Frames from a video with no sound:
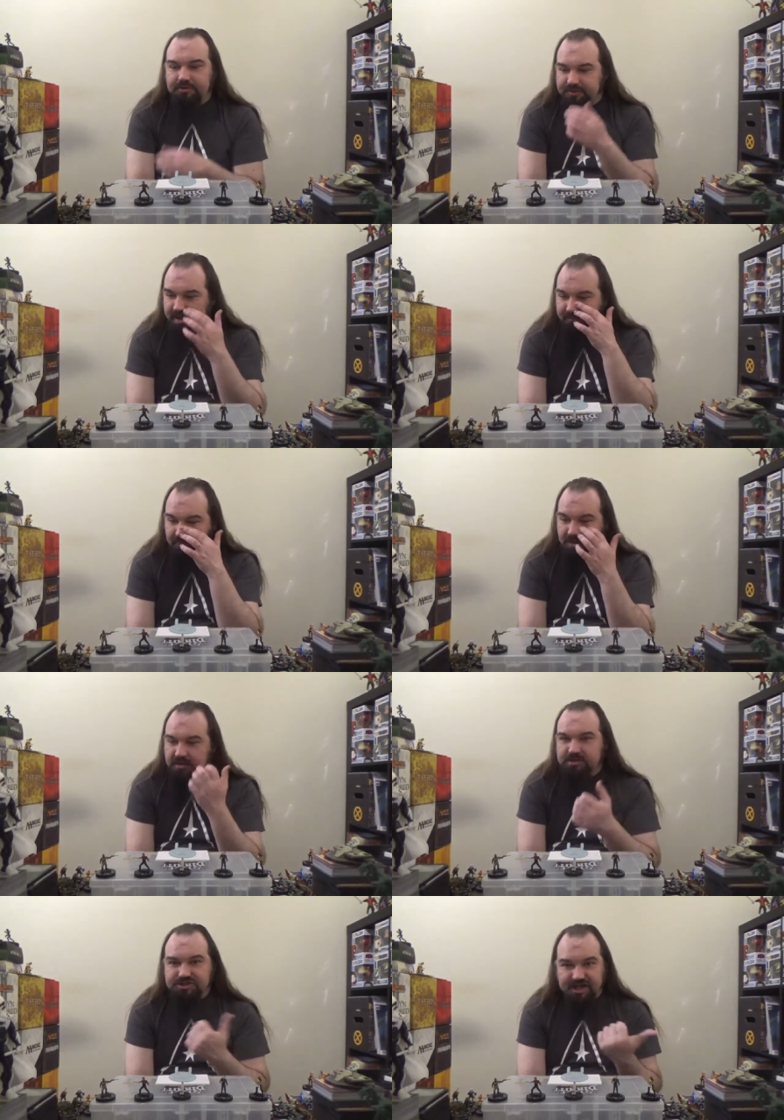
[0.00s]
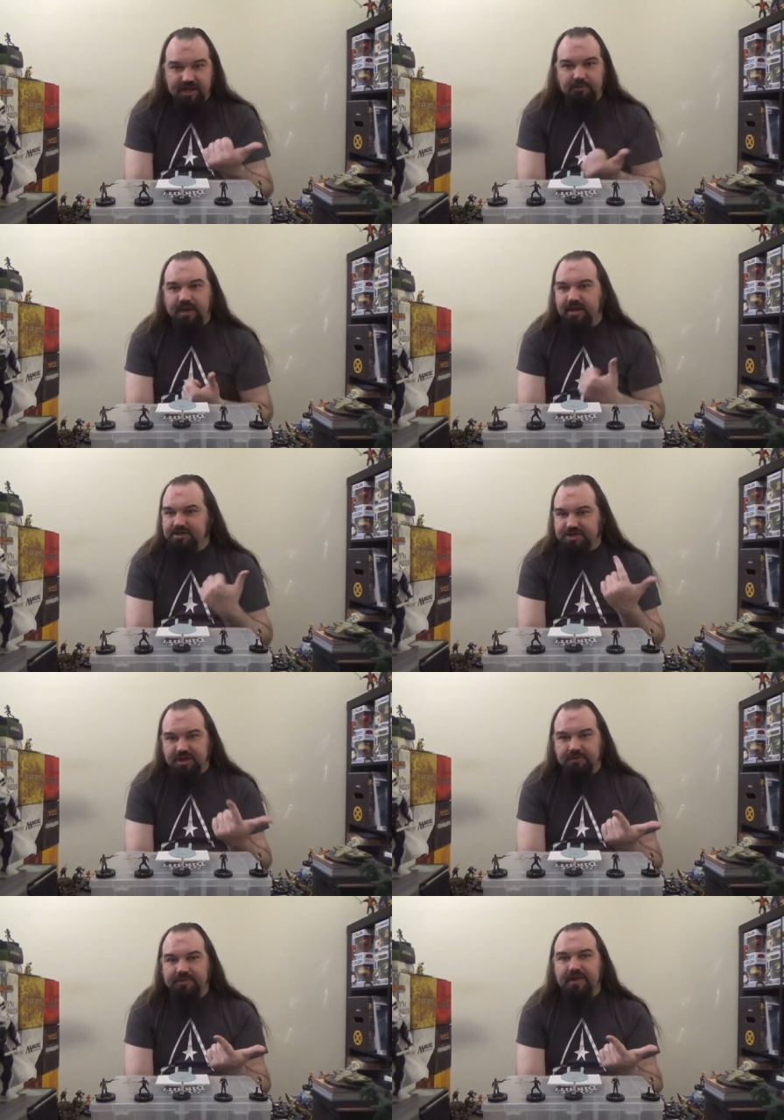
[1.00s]
You'd have Janeway,
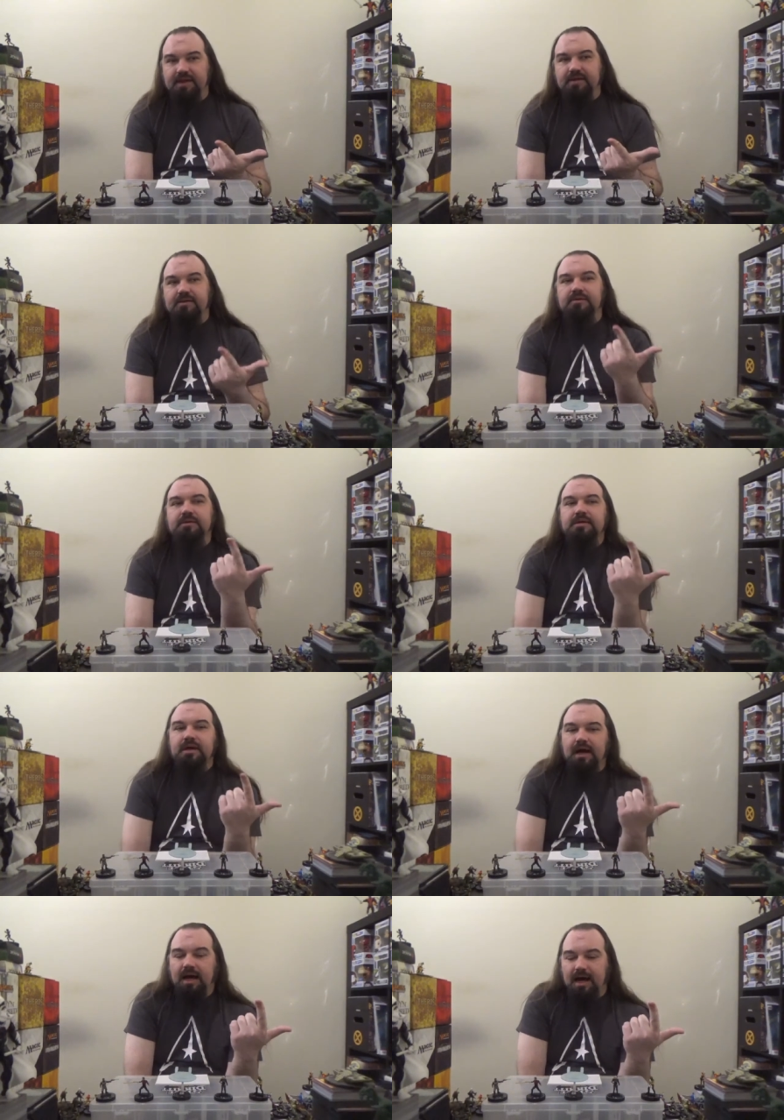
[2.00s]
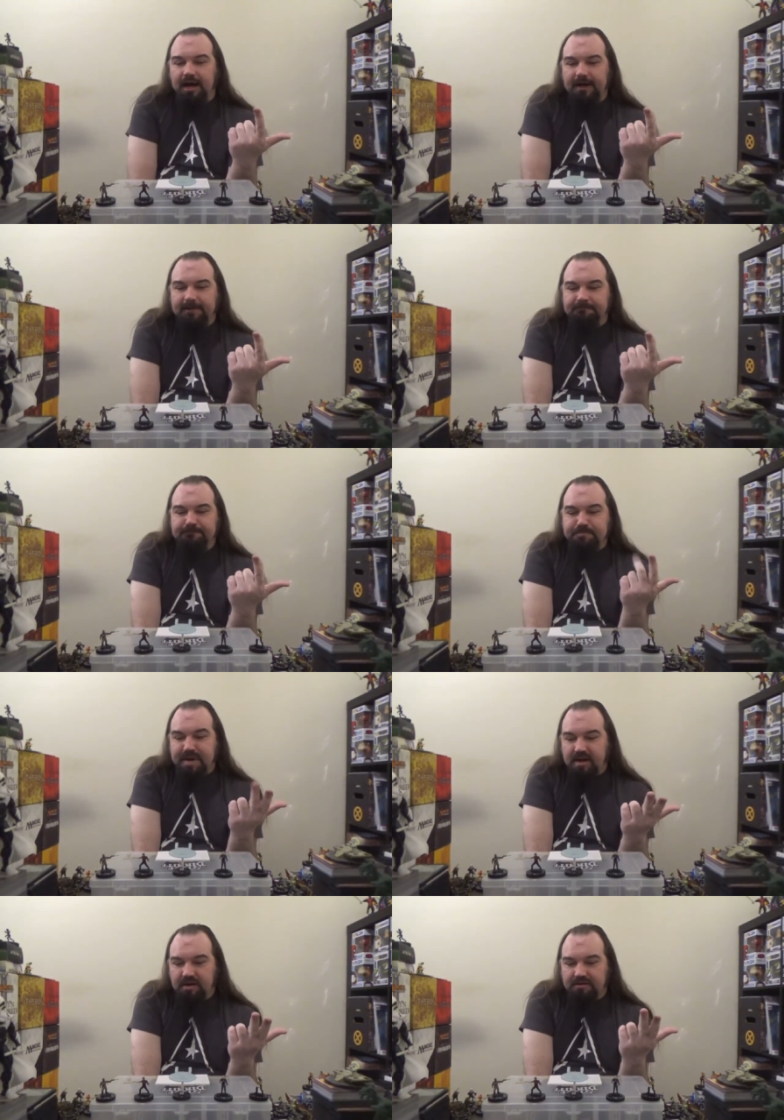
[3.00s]
Chakotay, um,
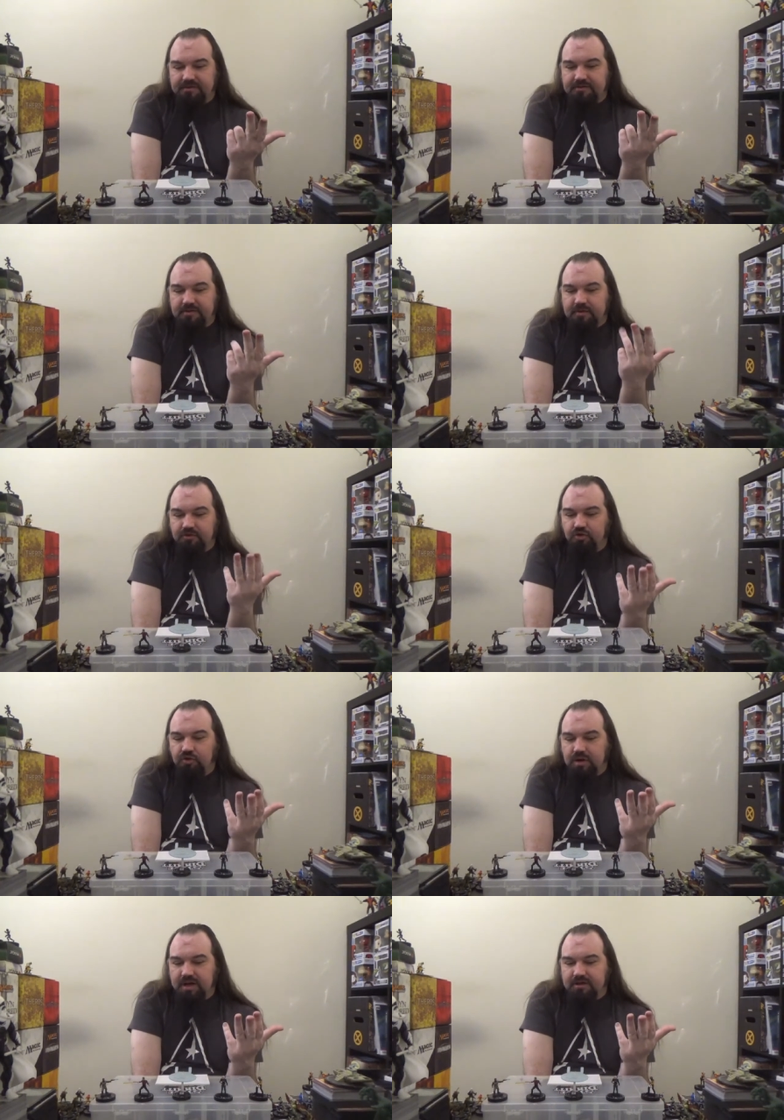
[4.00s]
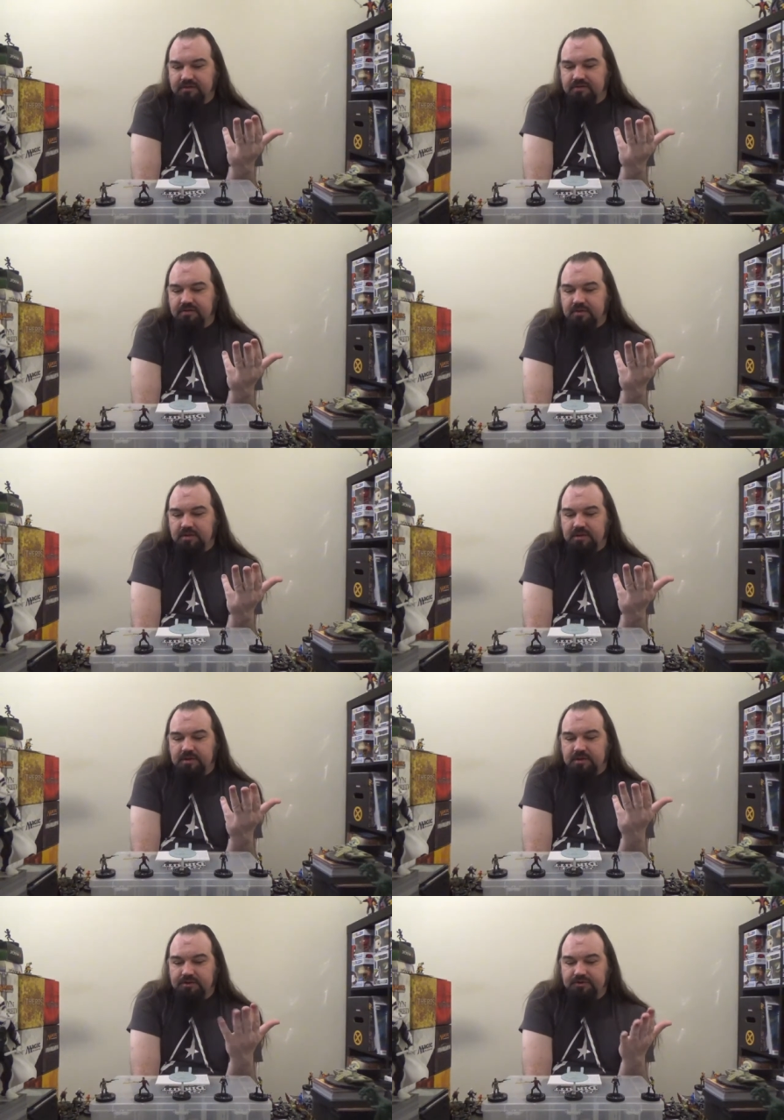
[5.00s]
Paris, Torres,
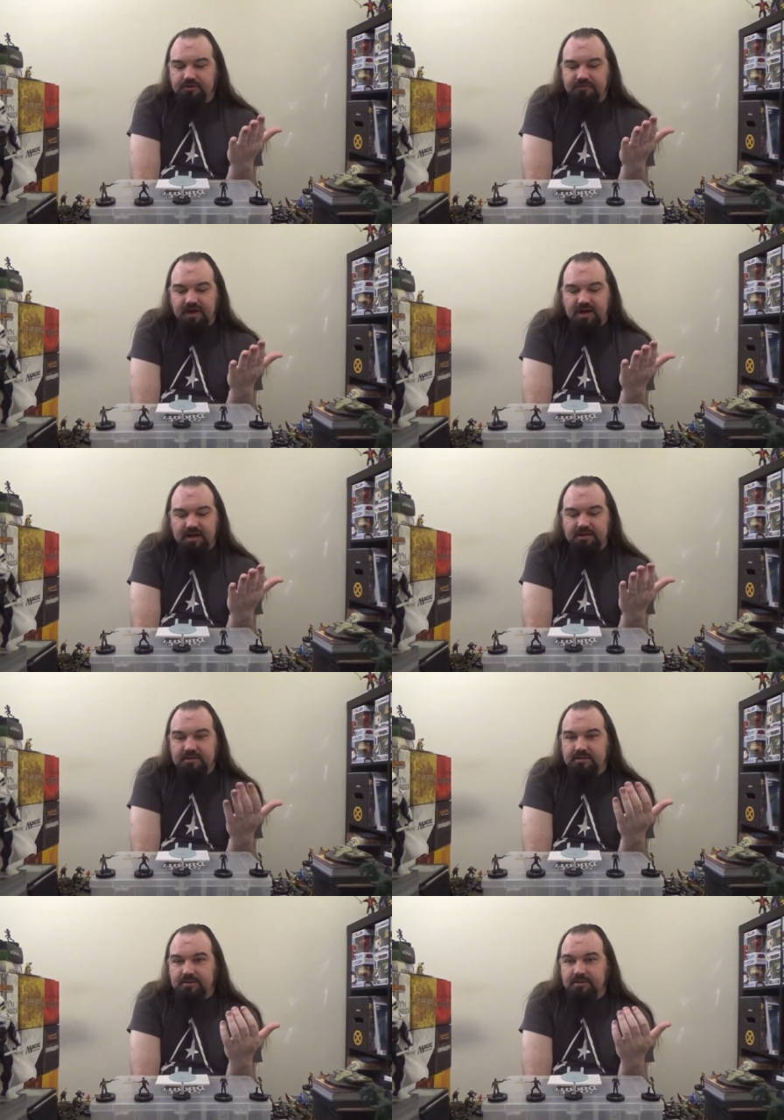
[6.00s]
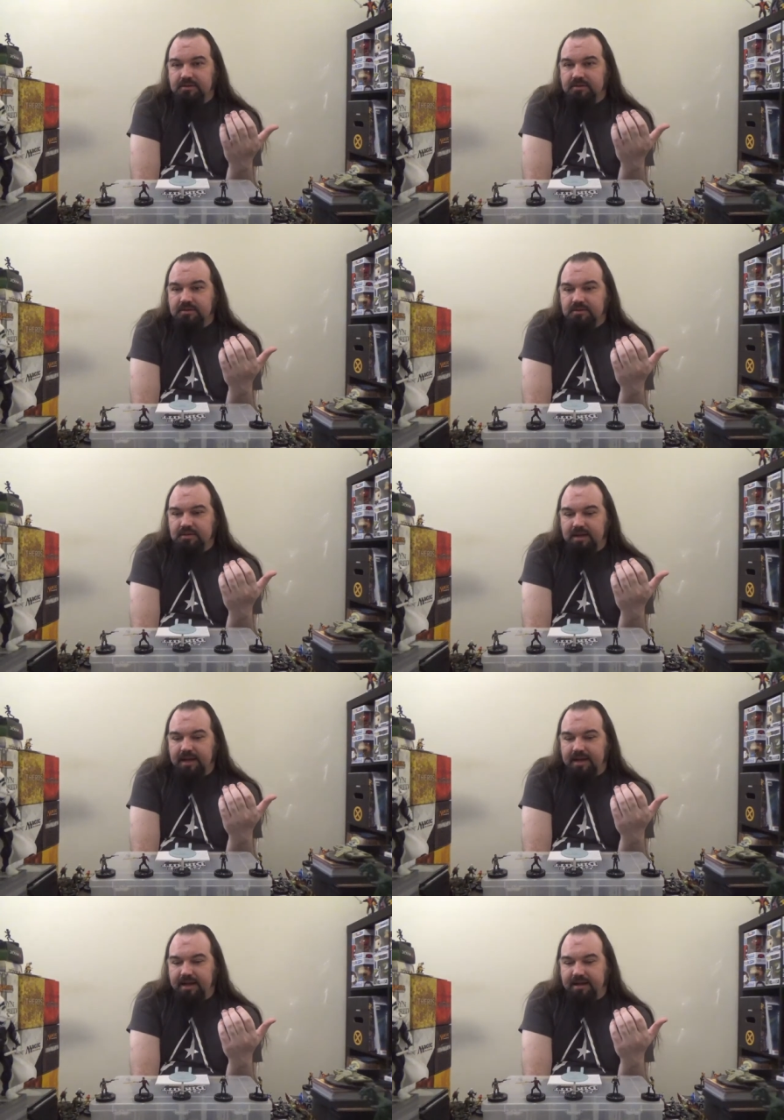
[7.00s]
Tuvok,
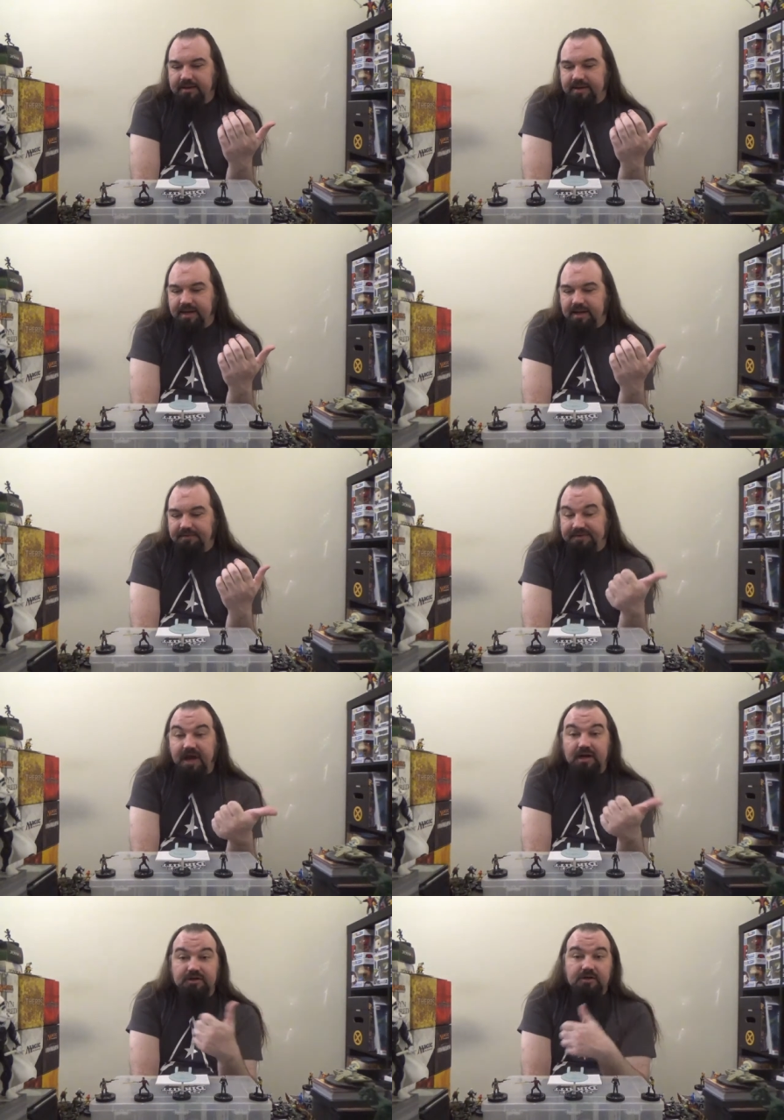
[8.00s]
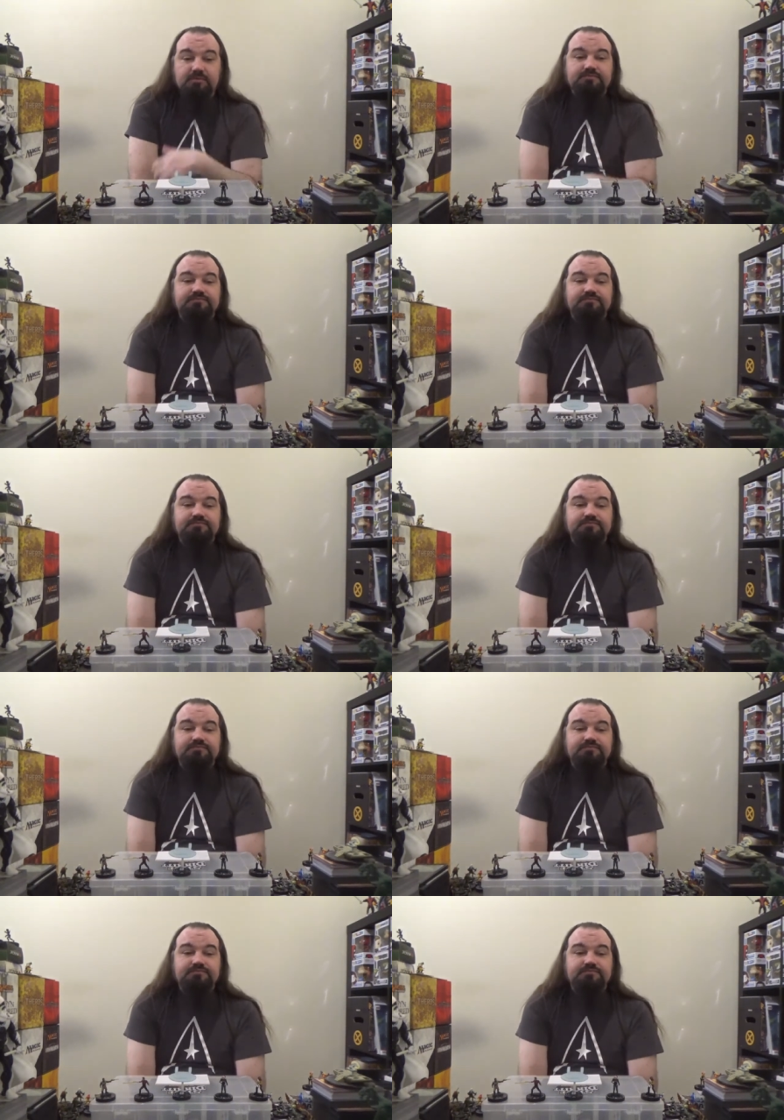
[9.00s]
and uh, the Doctor.